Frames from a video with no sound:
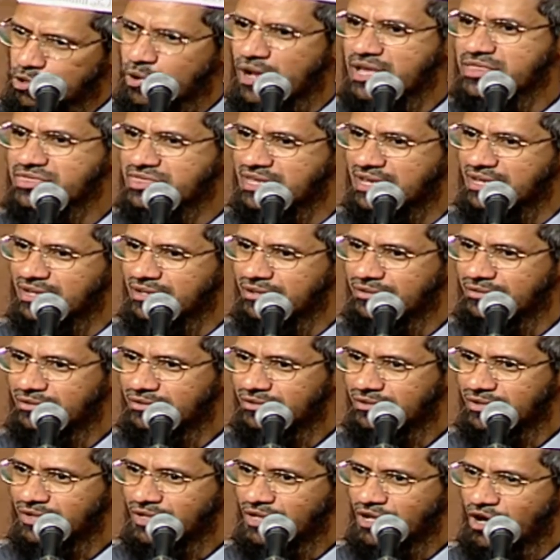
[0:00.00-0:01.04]
USA,
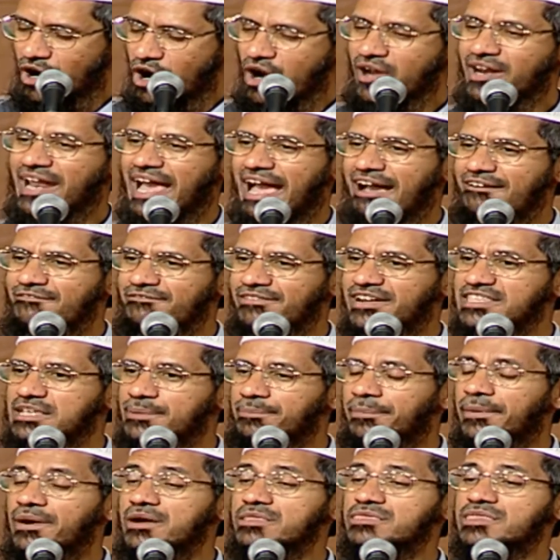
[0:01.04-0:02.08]
on average, a
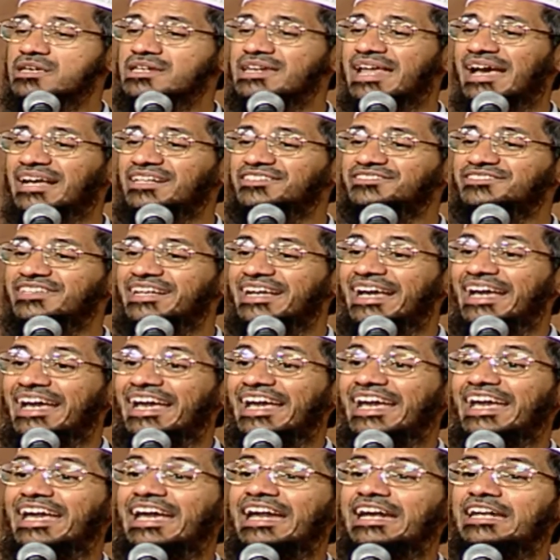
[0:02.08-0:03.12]
person has
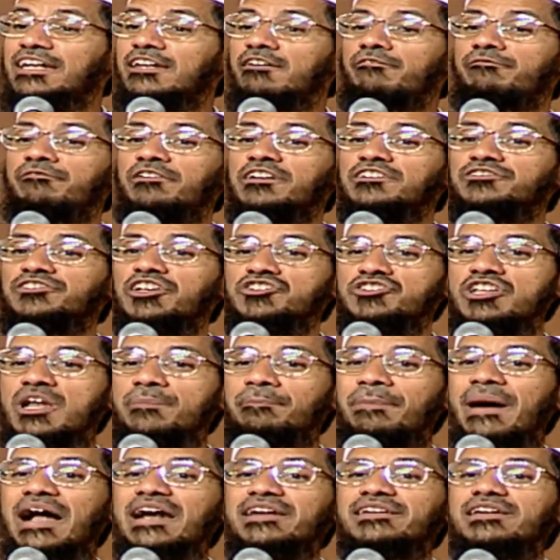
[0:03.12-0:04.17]
8 different sexual
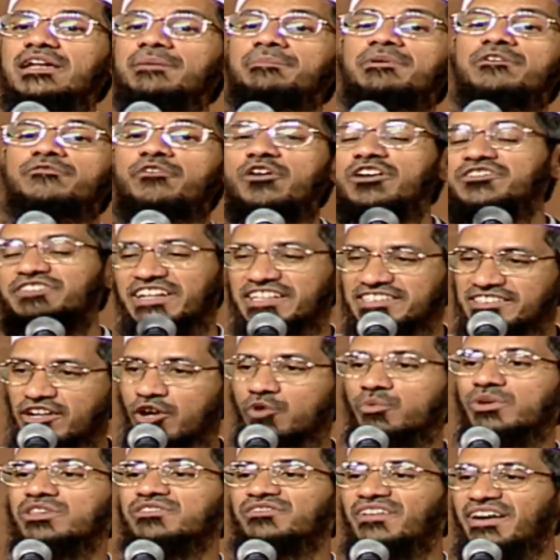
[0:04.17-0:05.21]
partners before he settles
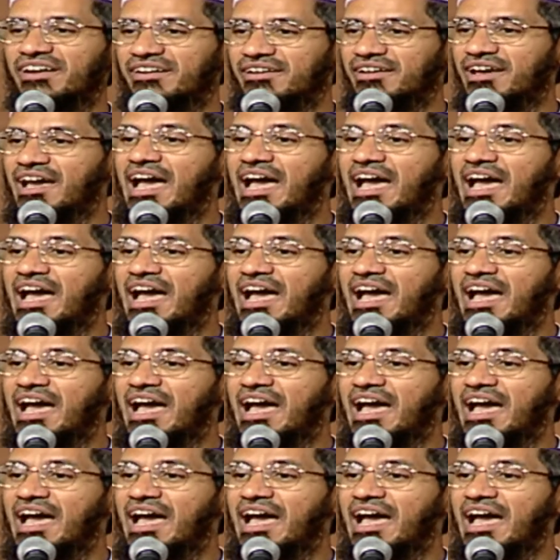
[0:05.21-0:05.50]
down with one.